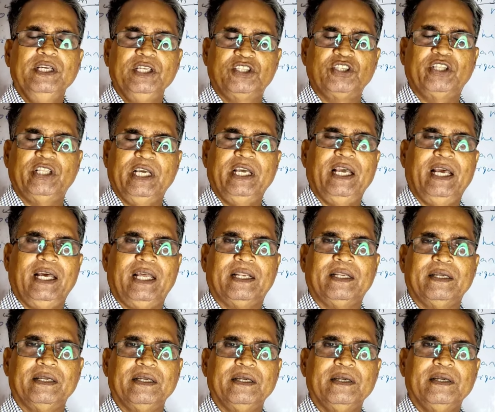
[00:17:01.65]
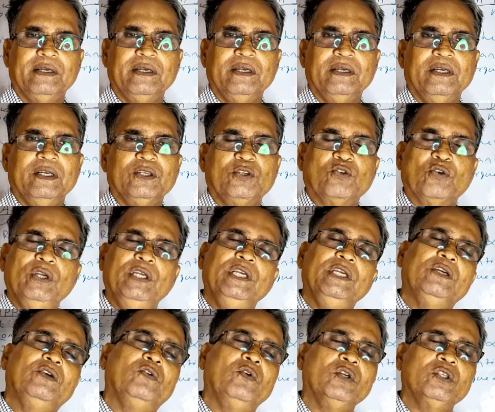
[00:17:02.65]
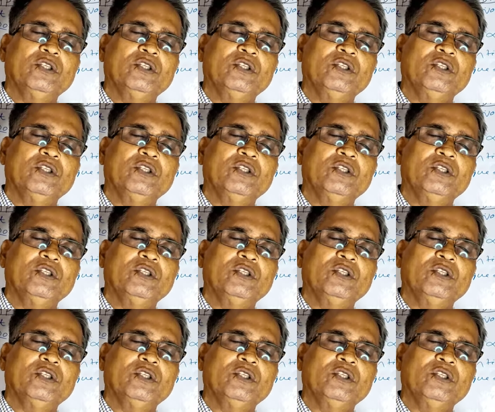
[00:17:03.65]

is there, so he